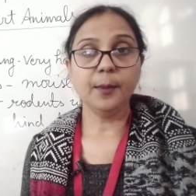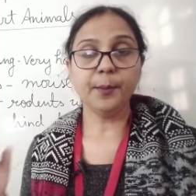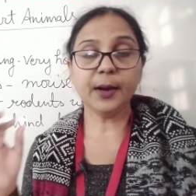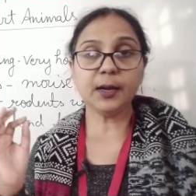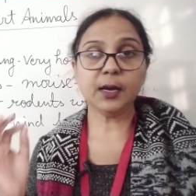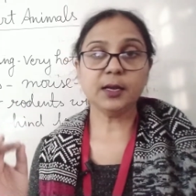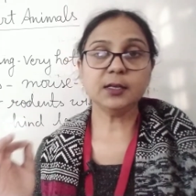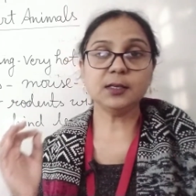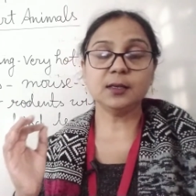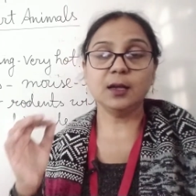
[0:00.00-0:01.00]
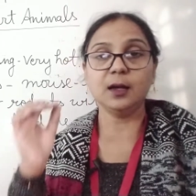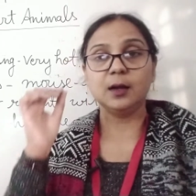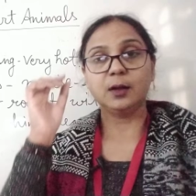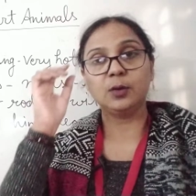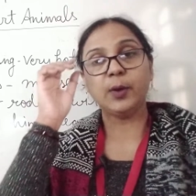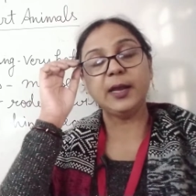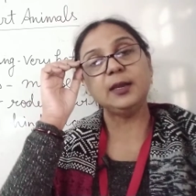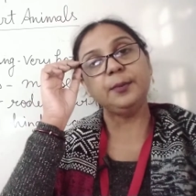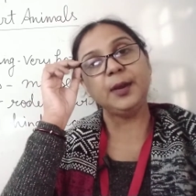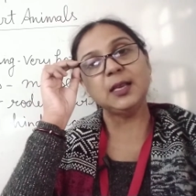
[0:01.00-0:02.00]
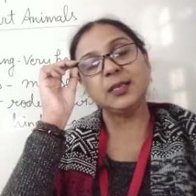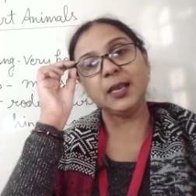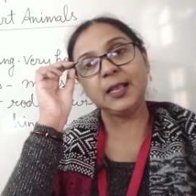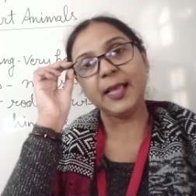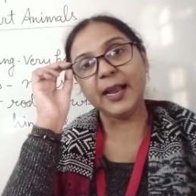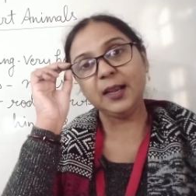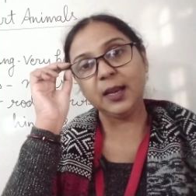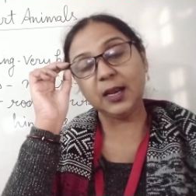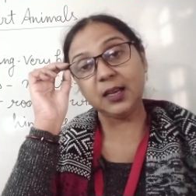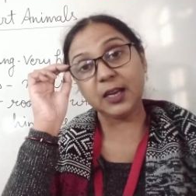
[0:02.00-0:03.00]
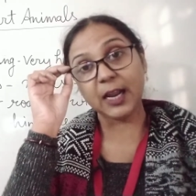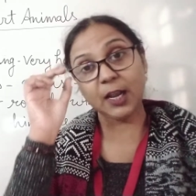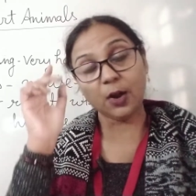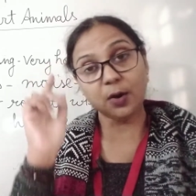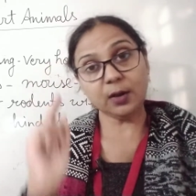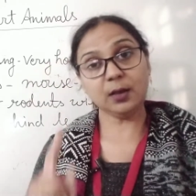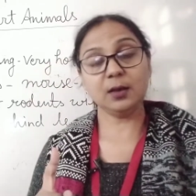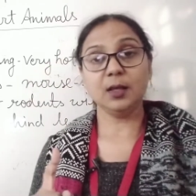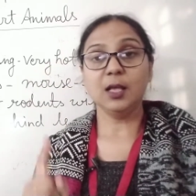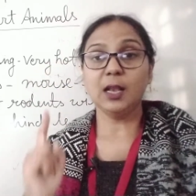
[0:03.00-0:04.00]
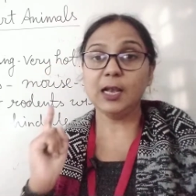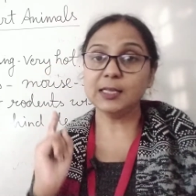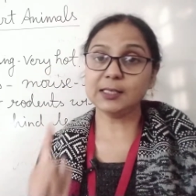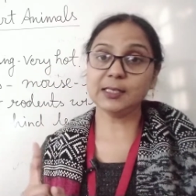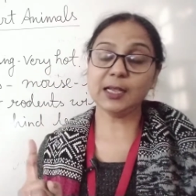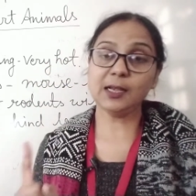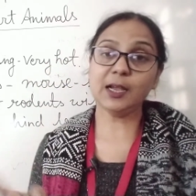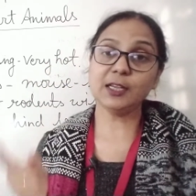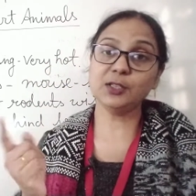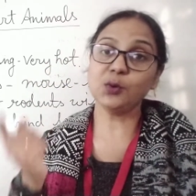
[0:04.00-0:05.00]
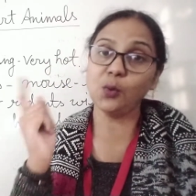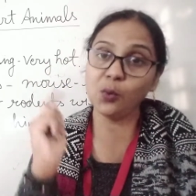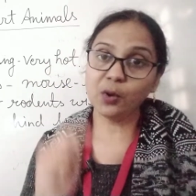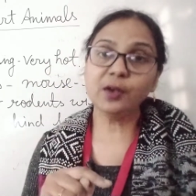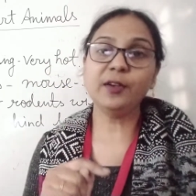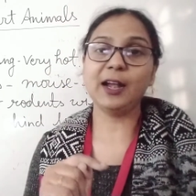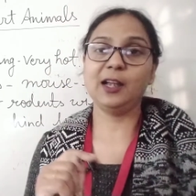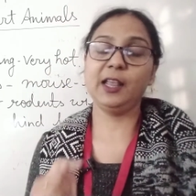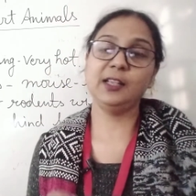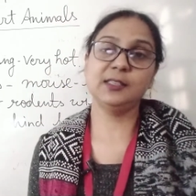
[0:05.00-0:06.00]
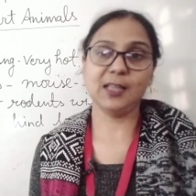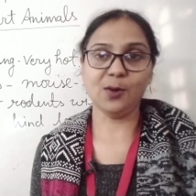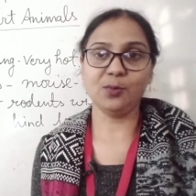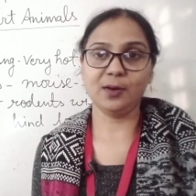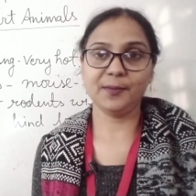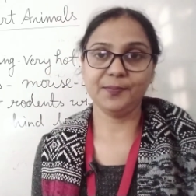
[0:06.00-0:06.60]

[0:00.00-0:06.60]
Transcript: But it is quite amazing that it cannot listen its own rattling sound.